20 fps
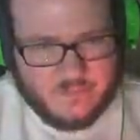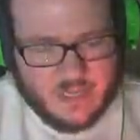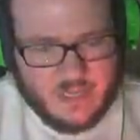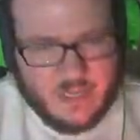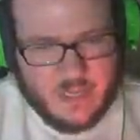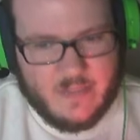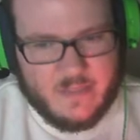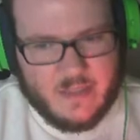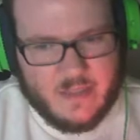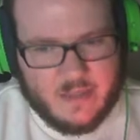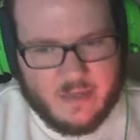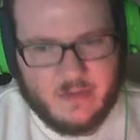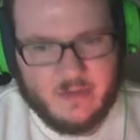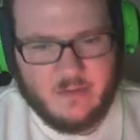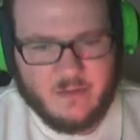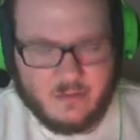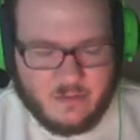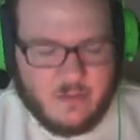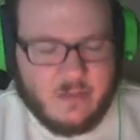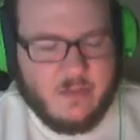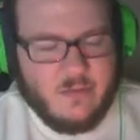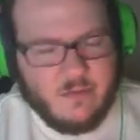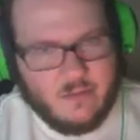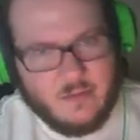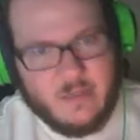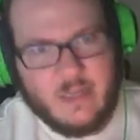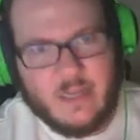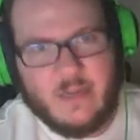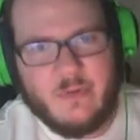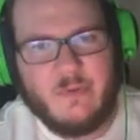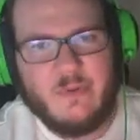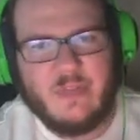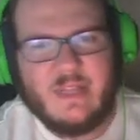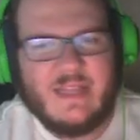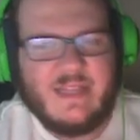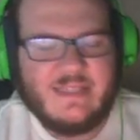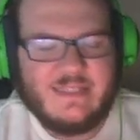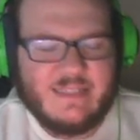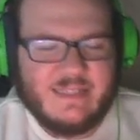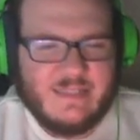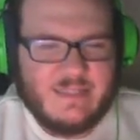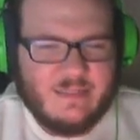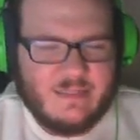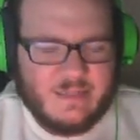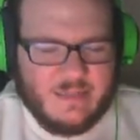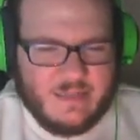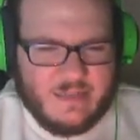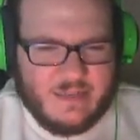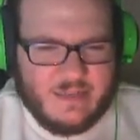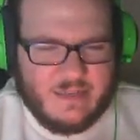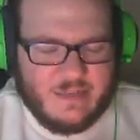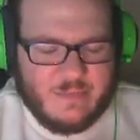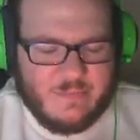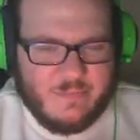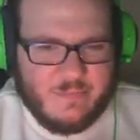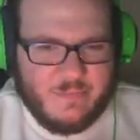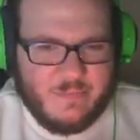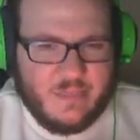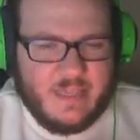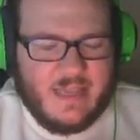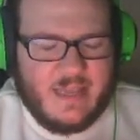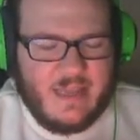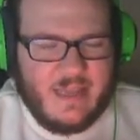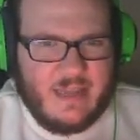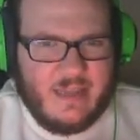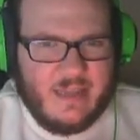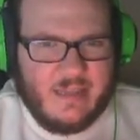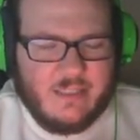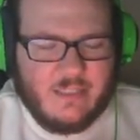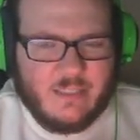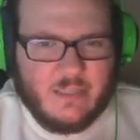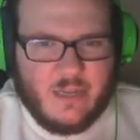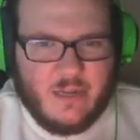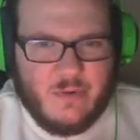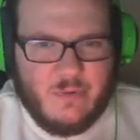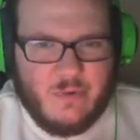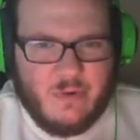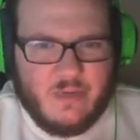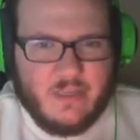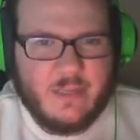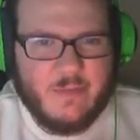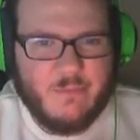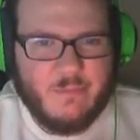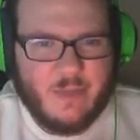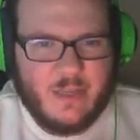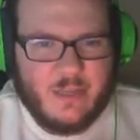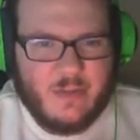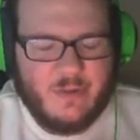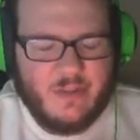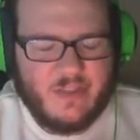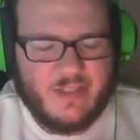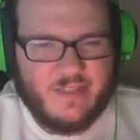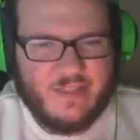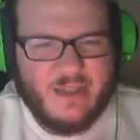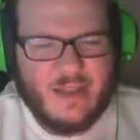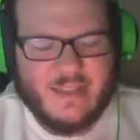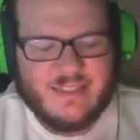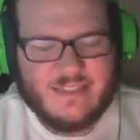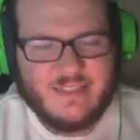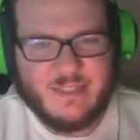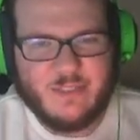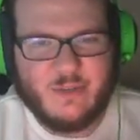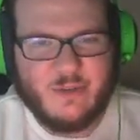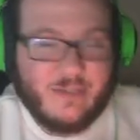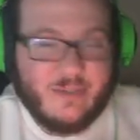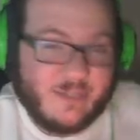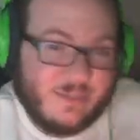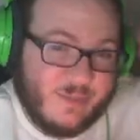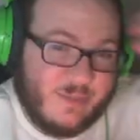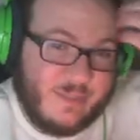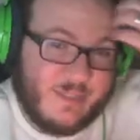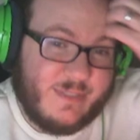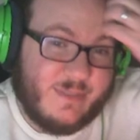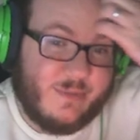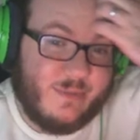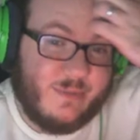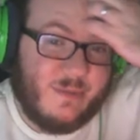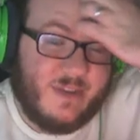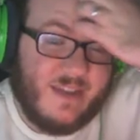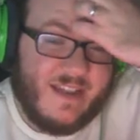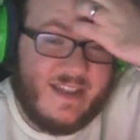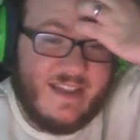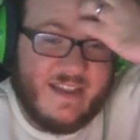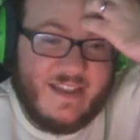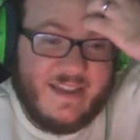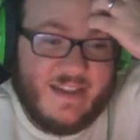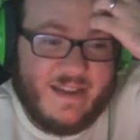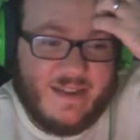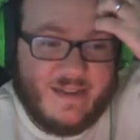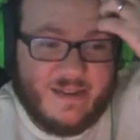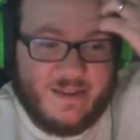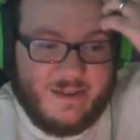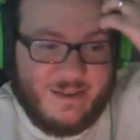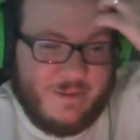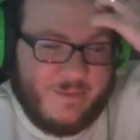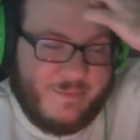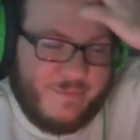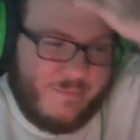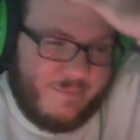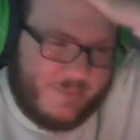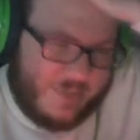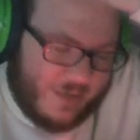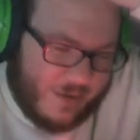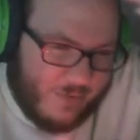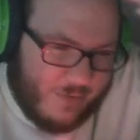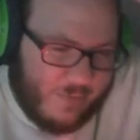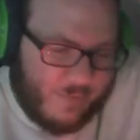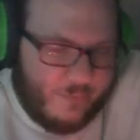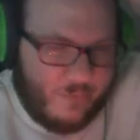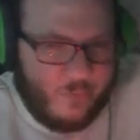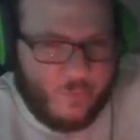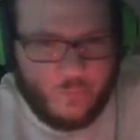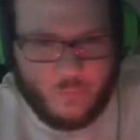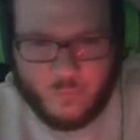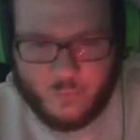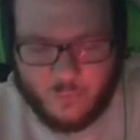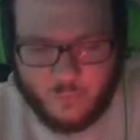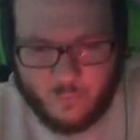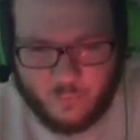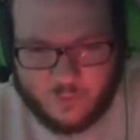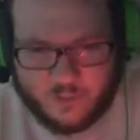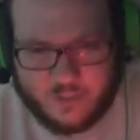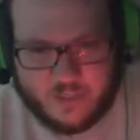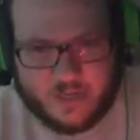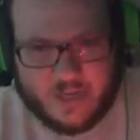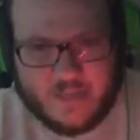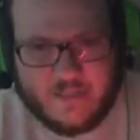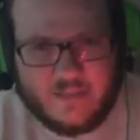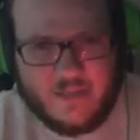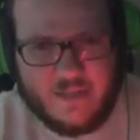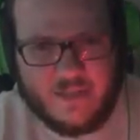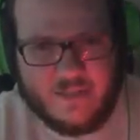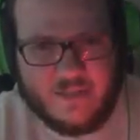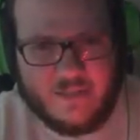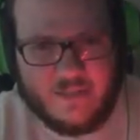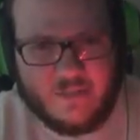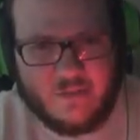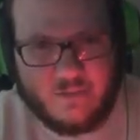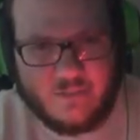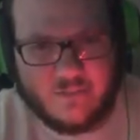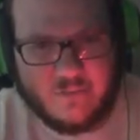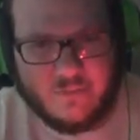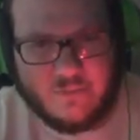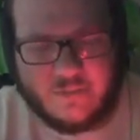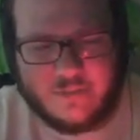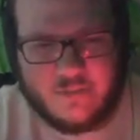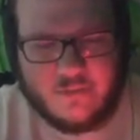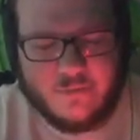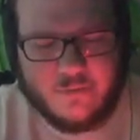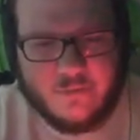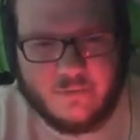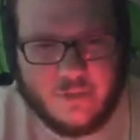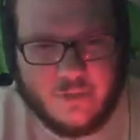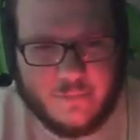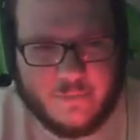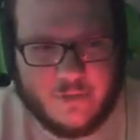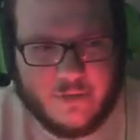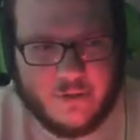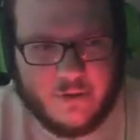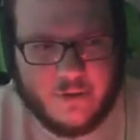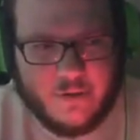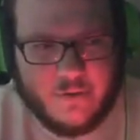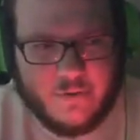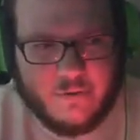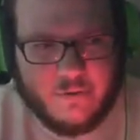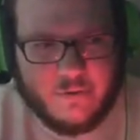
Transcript: and then I realized it. Um, but yeah, I just kind of wanted to give my quick thoughts on Dark Souls 2. Um, you know, what's your guys' thoughts on Dark Souls 2? Let me know